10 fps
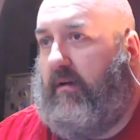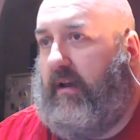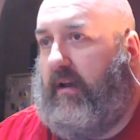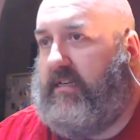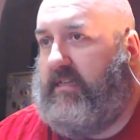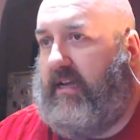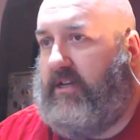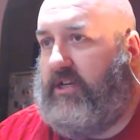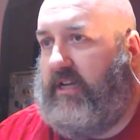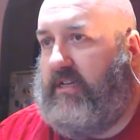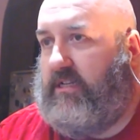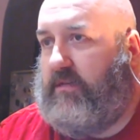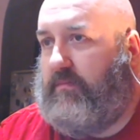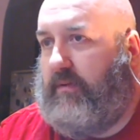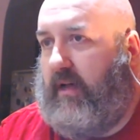Alexis Sanchez.
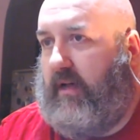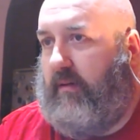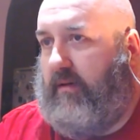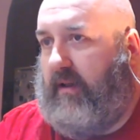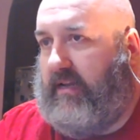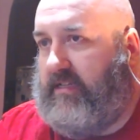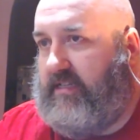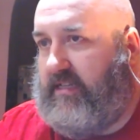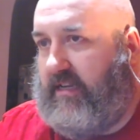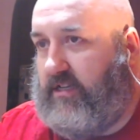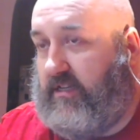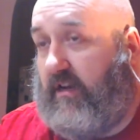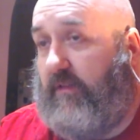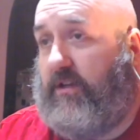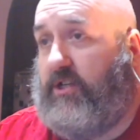I don't
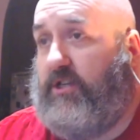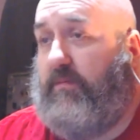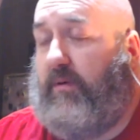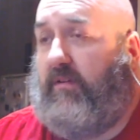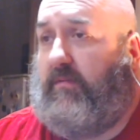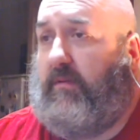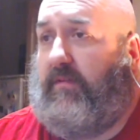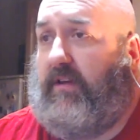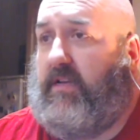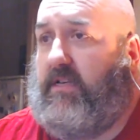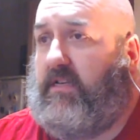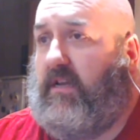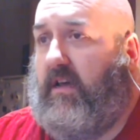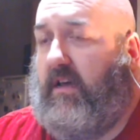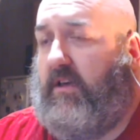know if that's you, boss, but if it is,
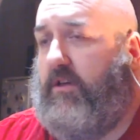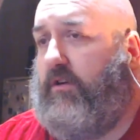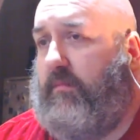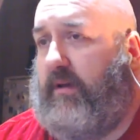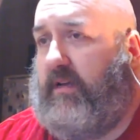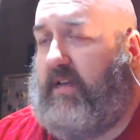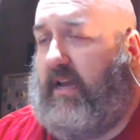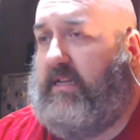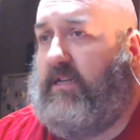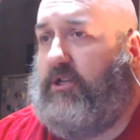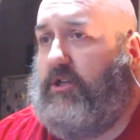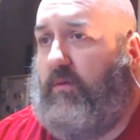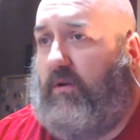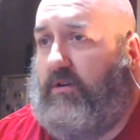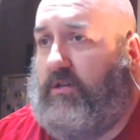you can be as lazy as you
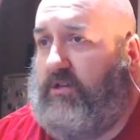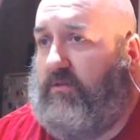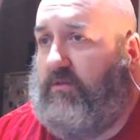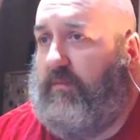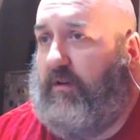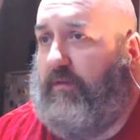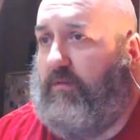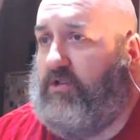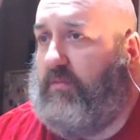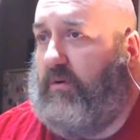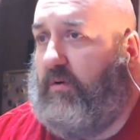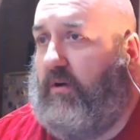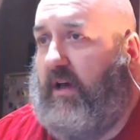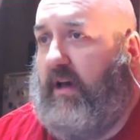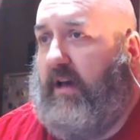want. You still get my full
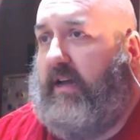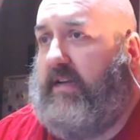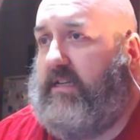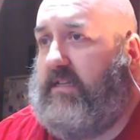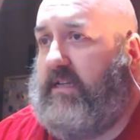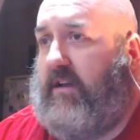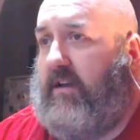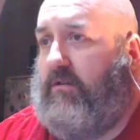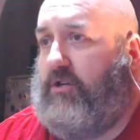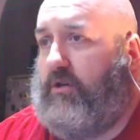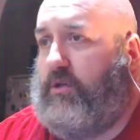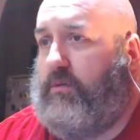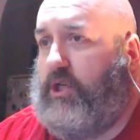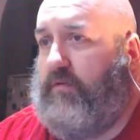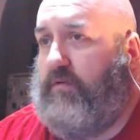support. He says, Danny or Josh,
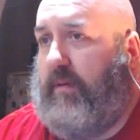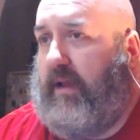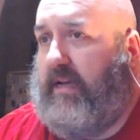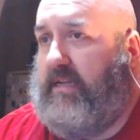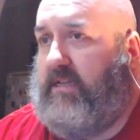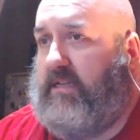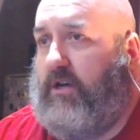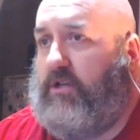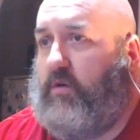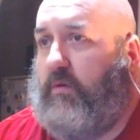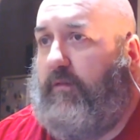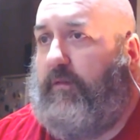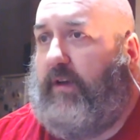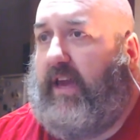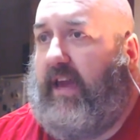would you replace Ozil with
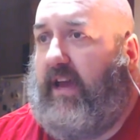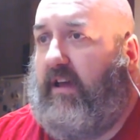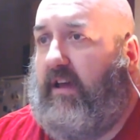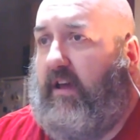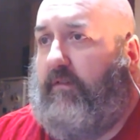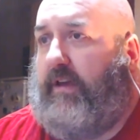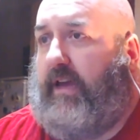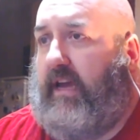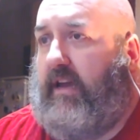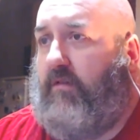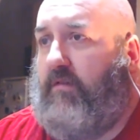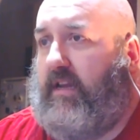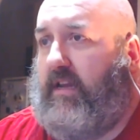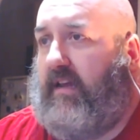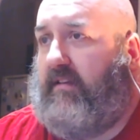Fekir? Fekir
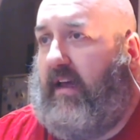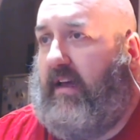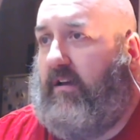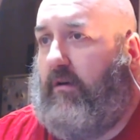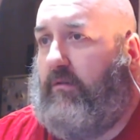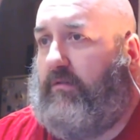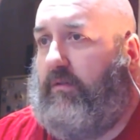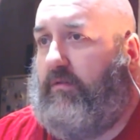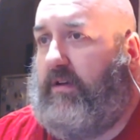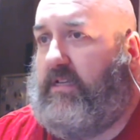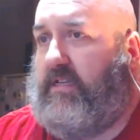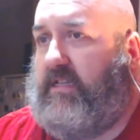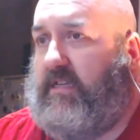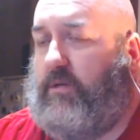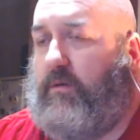already has 8 goals and 3
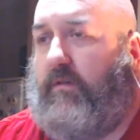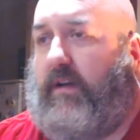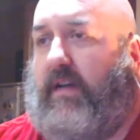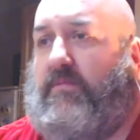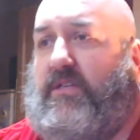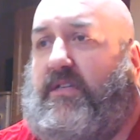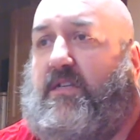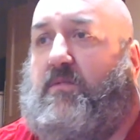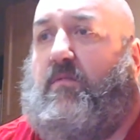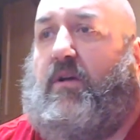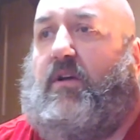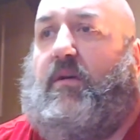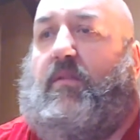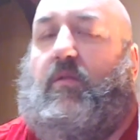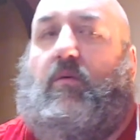assists in 12 games this season. Well, my
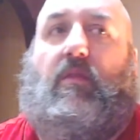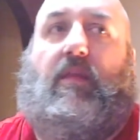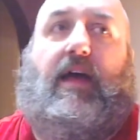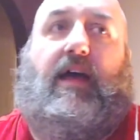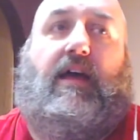quick thought on that.